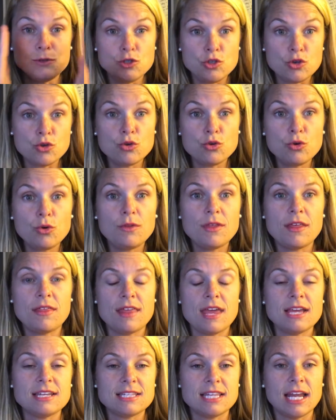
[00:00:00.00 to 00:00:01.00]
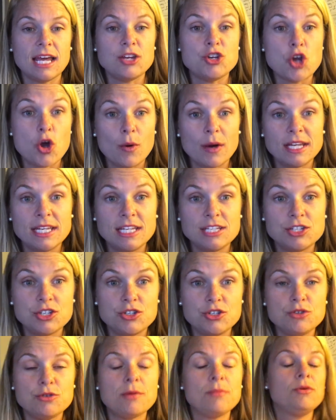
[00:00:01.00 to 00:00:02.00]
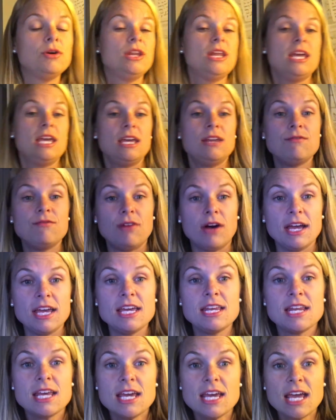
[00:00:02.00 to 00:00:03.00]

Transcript: do the things that i know i need to do i'm gonna invite